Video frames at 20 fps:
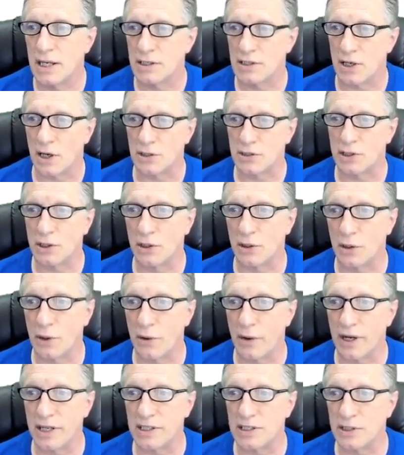It's also
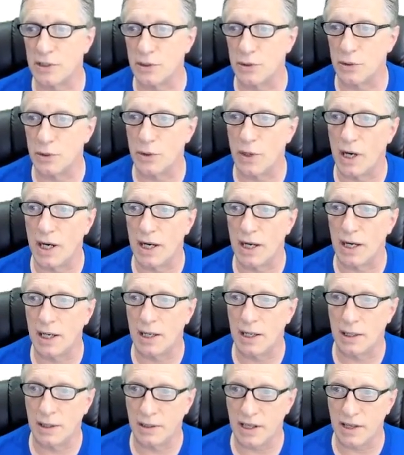going
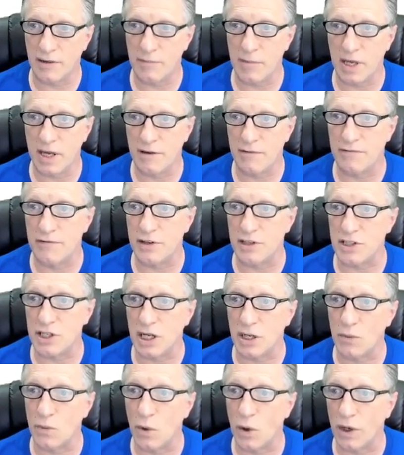to give me a
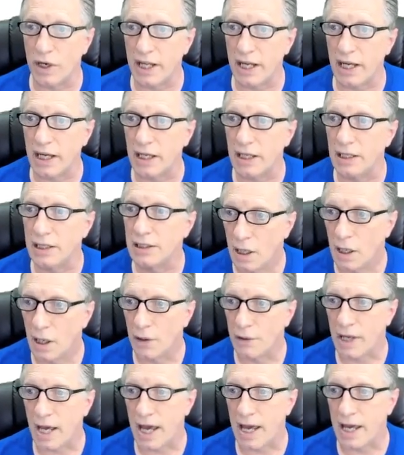phishing warning.
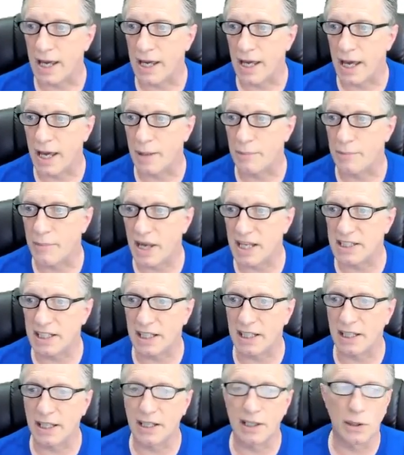Okay, and
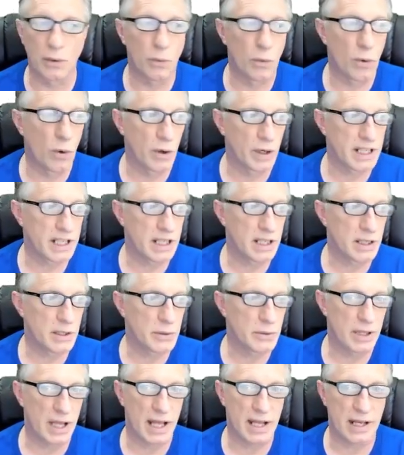basically they're warning
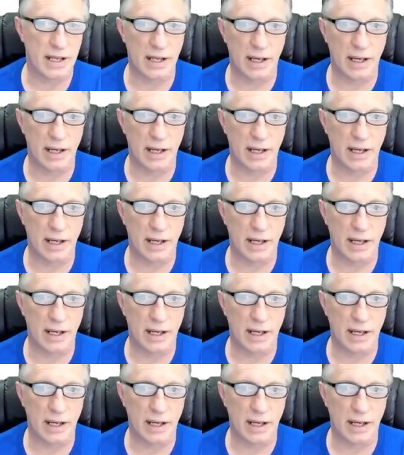you that